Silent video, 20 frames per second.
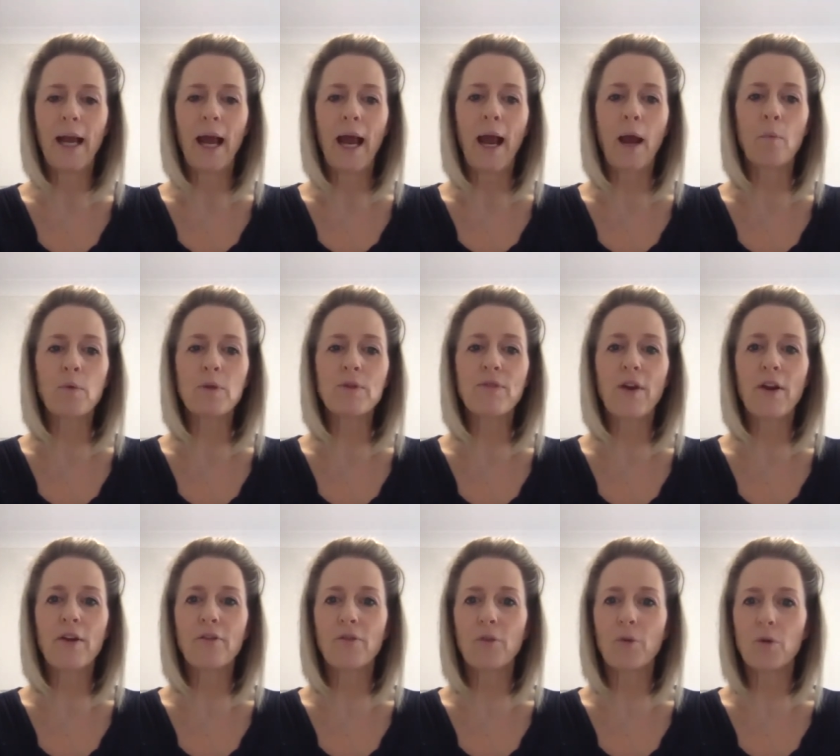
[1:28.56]
and was very
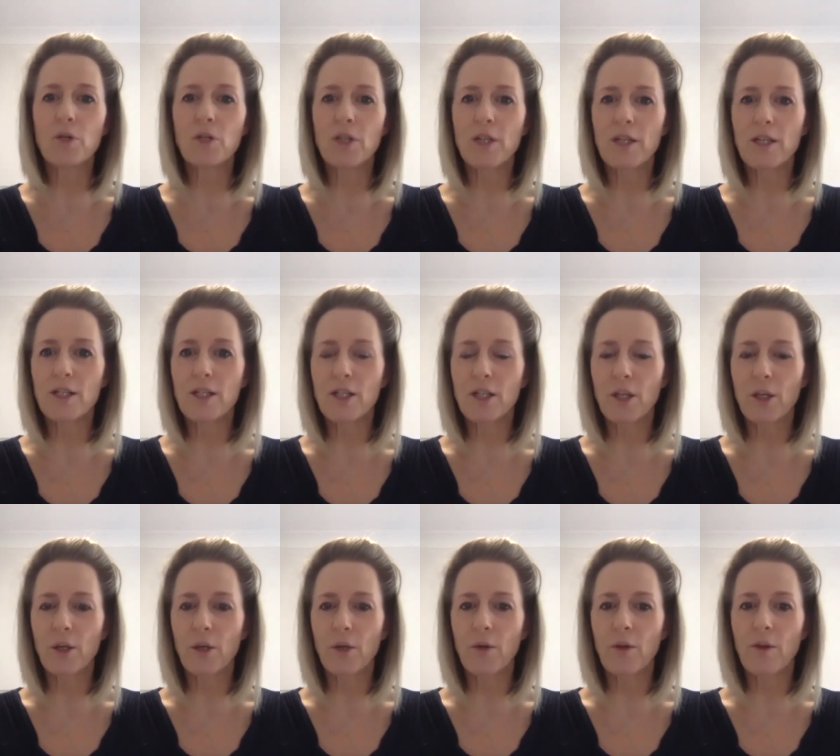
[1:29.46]
fortunate
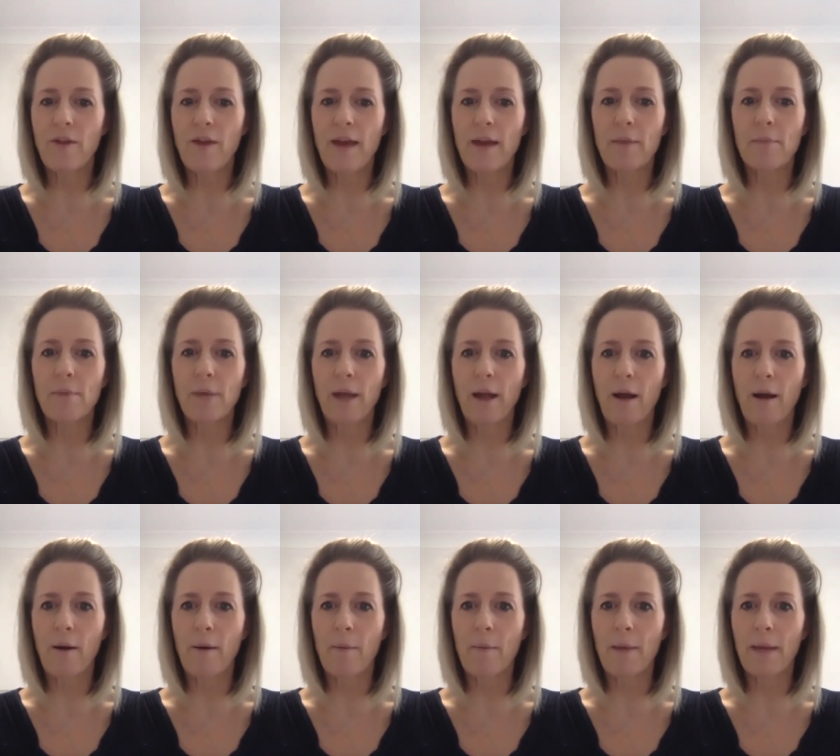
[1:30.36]
to then
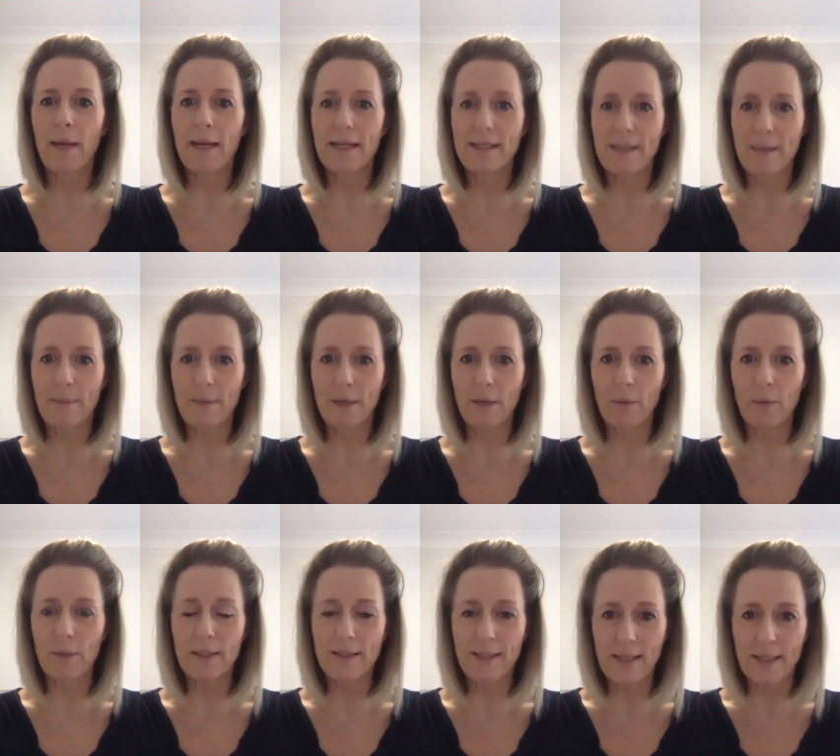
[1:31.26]
become an examiner
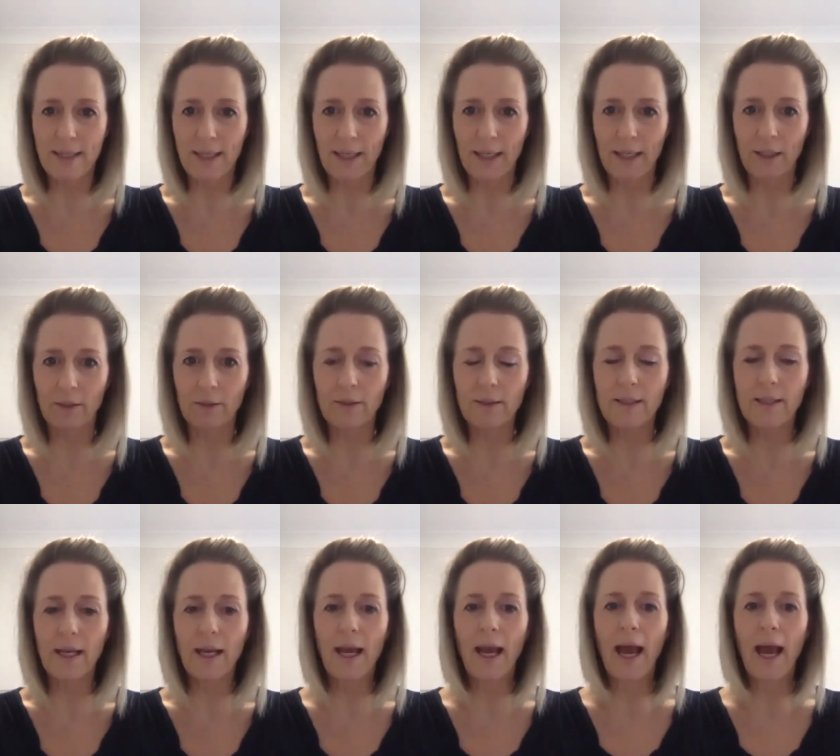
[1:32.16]
with City and Guilds,